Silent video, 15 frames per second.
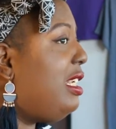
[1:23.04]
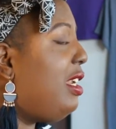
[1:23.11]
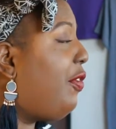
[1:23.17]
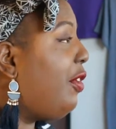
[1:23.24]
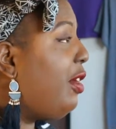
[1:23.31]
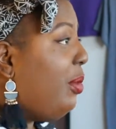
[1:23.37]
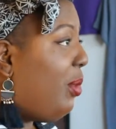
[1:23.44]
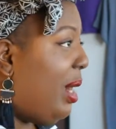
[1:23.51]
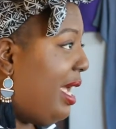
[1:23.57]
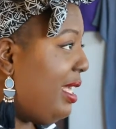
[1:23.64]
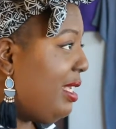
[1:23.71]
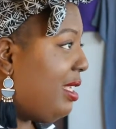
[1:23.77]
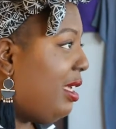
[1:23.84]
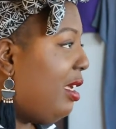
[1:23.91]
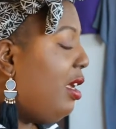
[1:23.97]
different
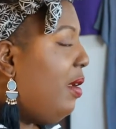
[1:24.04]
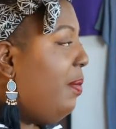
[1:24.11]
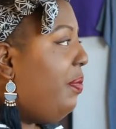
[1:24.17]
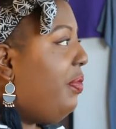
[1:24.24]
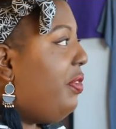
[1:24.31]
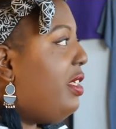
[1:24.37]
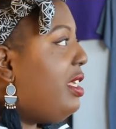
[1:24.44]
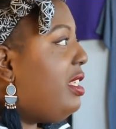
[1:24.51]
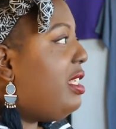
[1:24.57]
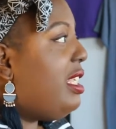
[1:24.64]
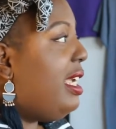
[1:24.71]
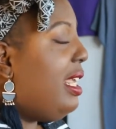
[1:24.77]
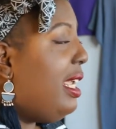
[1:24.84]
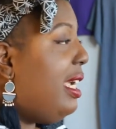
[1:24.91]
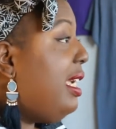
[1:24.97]
ways. The
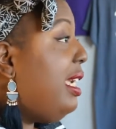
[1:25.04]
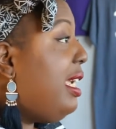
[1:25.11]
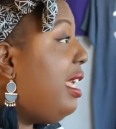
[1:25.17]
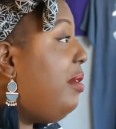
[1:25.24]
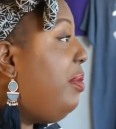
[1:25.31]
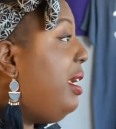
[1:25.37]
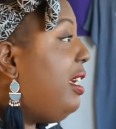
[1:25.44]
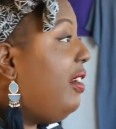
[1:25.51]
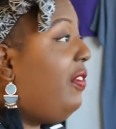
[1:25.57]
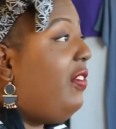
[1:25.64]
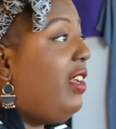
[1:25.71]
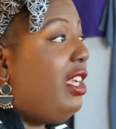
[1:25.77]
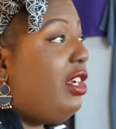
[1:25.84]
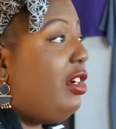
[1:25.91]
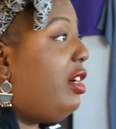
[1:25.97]
seating can be
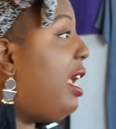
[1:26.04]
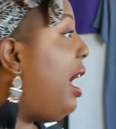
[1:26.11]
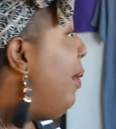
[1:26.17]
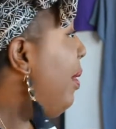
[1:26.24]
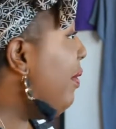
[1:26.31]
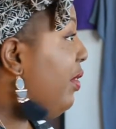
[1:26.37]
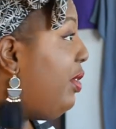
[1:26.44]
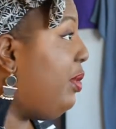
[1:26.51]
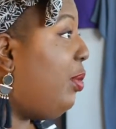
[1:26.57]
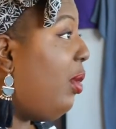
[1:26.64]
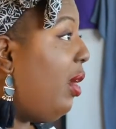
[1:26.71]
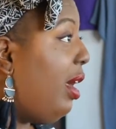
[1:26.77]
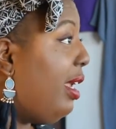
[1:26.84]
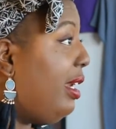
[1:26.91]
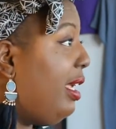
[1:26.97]
configured however you
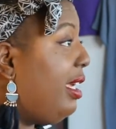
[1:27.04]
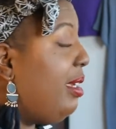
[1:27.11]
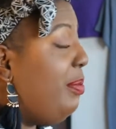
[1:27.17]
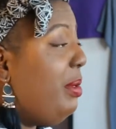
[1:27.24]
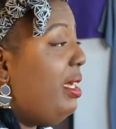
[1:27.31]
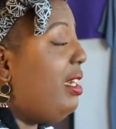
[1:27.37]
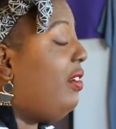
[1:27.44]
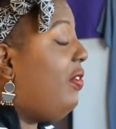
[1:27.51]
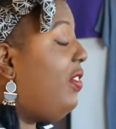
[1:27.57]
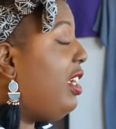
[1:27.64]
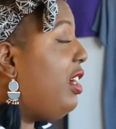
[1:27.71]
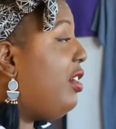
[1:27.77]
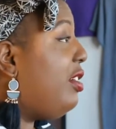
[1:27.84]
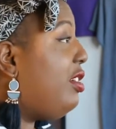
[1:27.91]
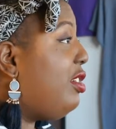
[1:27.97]
want. It can be
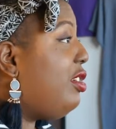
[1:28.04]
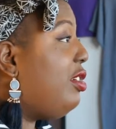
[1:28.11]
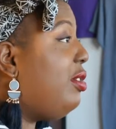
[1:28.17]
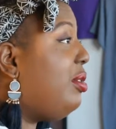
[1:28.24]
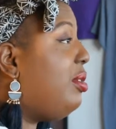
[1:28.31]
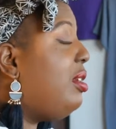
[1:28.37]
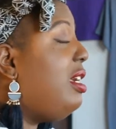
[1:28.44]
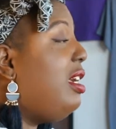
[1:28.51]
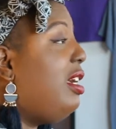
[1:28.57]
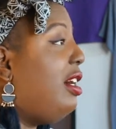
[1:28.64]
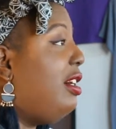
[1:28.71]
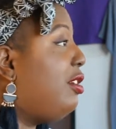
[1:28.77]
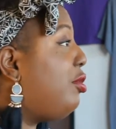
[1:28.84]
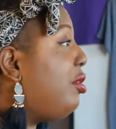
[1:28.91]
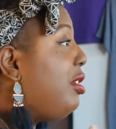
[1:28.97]
configured into
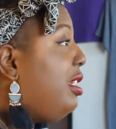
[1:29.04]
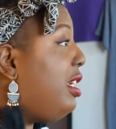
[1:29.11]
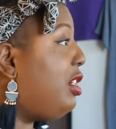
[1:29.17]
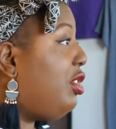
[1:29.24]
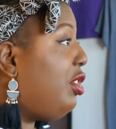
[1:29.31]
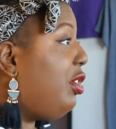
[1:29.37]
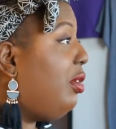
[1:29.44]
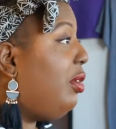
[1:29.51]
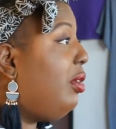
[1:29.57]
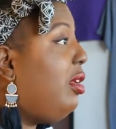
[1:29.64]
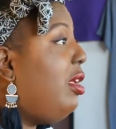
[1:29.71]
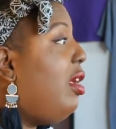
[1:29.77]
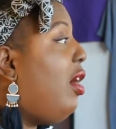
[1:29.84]
a traditional